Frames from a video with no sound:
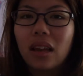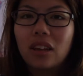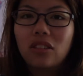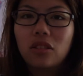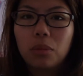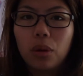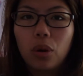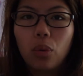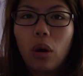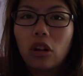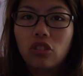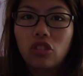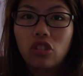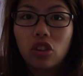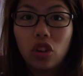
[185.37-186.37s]
a
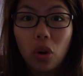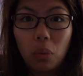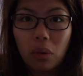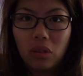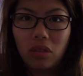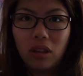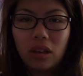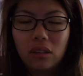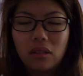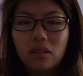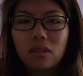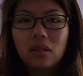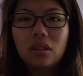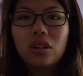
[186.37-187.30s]
smartwatch to go with it.